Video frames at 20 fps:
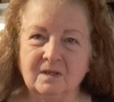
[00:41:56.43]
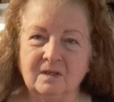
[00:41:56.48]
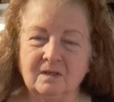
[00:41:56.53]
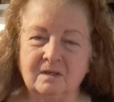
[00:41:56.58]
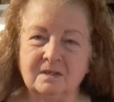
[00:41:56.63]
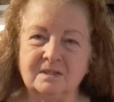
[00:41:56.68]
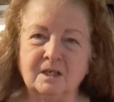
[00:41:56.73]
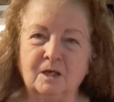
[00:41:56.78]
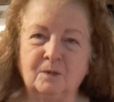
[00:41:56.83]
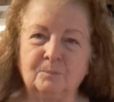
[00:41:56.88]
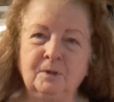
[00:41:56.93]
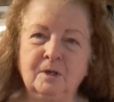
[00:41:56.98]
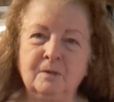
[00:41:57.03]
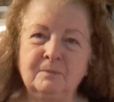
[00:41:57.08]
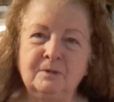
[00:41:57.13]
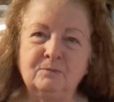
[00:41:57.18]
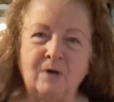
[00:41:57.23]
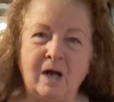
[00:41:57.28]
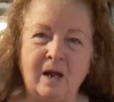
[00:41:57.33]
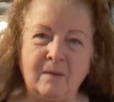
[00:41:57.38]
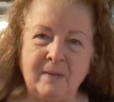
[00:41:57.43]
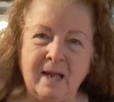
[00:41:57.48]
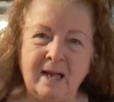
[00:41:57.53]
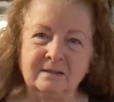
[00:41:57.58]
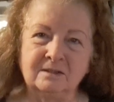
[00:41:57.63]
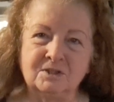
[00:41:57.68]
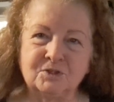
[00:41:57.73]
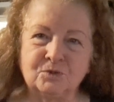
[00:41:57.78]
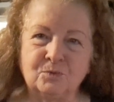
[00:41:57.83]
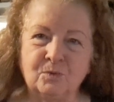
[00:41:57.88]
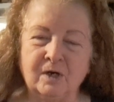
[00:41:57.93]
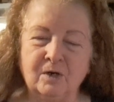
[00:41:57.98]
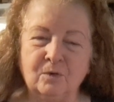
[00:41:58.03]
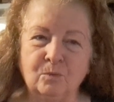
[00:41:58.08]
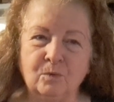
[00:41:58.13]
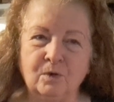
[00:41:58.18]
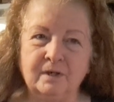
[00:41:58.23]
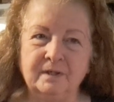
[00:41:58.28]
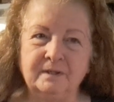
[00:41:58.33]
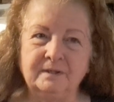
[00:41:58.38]
Because it'll put me right back to square
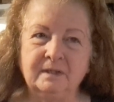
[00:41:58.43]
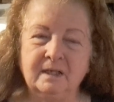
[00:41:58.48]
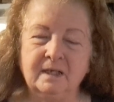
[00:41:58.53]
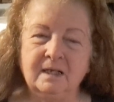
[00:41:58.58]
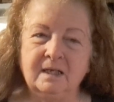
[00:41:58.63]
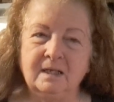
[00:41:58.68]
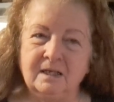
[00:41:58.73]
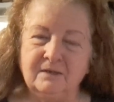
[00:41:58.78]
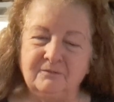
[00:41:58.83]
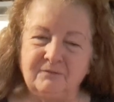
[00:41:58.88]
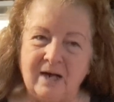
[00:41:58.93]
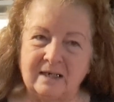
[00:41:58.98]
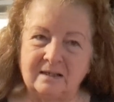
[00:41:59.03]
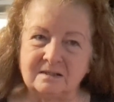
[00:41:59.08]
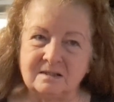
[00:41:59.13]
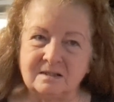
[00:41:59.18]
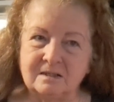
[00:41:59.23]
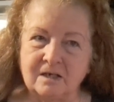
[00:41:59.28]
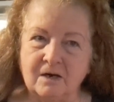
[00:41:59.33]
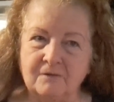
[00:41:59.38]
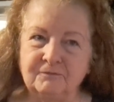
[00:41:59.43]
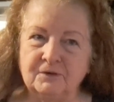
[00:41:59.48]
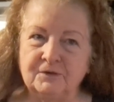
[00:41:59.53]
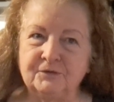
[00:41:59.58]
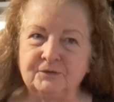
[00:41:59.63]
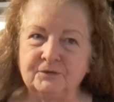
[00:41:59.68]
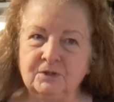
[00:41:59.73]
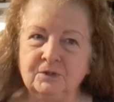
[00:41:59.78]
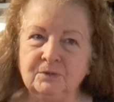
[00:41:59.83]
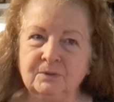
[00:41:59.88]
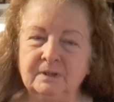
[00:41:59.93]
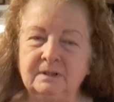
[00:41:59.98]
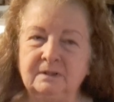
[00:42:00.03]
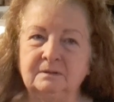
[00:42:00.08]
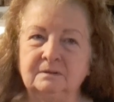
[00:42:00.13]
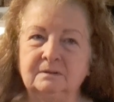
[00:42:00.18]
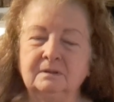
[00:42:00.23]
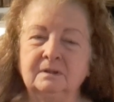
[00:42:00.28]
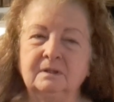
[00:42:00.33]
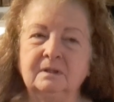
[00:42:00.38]
one. If I can suffer through
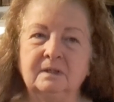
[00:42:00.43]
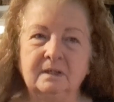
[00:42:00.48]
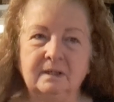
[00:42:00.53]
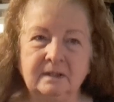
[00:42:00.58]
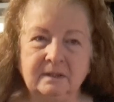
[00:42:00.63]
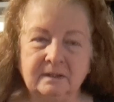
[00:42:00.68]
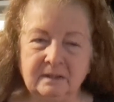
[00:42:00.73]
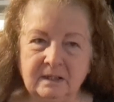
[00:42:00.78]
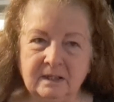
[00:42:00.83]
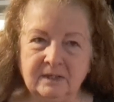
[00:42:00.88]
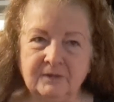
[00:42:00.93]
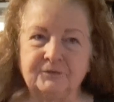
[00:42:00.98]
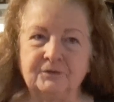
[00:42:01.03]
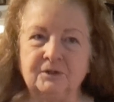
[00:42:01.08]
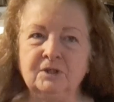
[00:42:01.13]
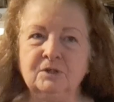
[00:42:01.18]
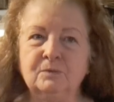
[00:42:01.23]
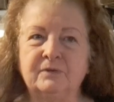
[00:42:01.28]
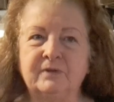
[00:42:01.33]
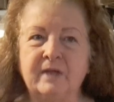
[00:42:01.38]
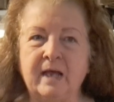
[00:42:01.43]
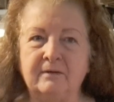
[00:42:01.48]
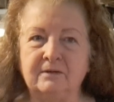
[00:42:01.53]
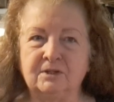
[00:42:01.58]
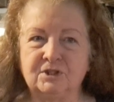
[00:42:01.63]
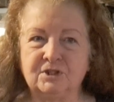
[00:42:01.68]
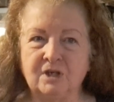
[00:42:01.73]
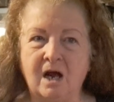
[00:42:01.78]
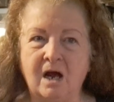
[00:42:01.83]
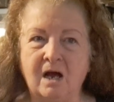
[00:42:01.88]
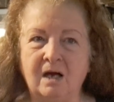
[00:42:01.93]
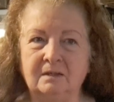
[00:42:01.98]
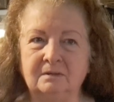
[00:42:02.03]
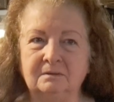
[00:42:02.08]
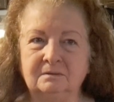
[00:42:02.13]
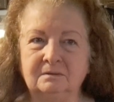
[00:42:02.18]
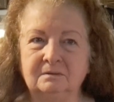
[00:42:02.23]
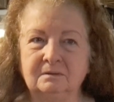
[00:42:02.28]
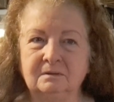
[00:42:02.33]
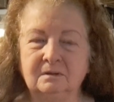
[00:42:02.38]
it, get through without a shot,
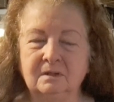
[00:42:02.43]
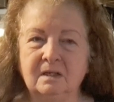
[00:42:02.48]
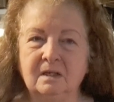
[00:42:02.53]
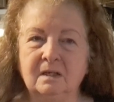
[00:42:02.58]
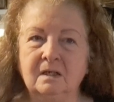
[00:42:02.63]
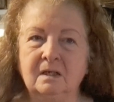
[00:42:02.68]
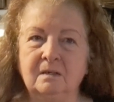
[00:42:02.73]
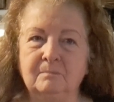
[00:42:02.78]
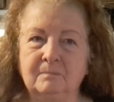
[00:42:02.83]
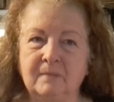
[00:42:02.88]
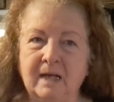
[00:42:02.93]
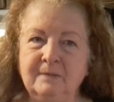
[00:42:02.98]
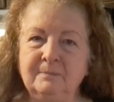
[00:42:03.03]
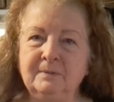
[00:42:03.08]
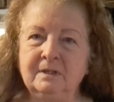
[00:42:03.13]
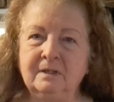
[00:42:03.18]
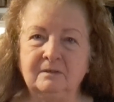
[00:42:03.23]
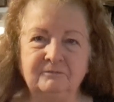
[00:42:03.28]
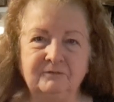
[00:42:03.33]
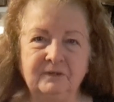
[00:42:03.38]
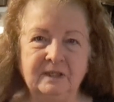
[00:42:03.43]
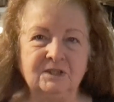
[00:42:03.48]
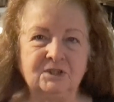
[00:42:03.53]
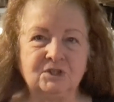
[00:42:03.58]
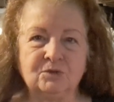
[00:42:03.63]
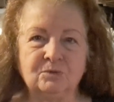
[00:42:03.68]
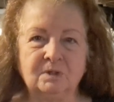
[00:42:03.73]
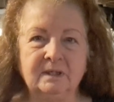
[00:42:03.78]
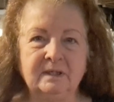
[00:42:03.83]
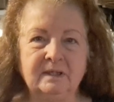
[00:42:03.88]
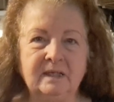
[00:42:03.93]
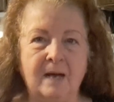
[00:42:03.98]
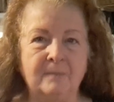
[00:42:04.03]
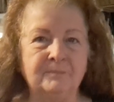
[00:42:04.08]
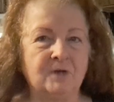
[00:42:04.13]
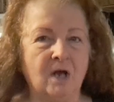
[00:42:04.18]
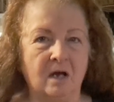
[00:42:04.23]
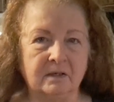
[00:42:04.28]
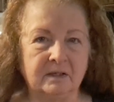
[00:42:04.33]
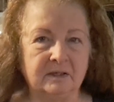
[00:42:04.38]
maybe eventually I'm
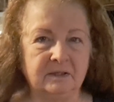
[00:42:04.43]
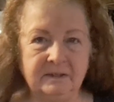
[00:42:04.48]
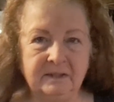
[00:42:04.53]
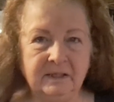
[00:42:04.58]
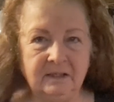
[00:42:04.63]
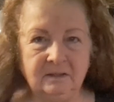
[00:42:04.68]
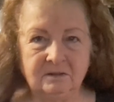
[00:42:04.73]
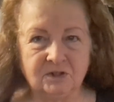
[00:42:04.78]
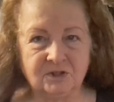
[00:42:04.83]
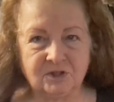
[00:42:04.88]
not going to need the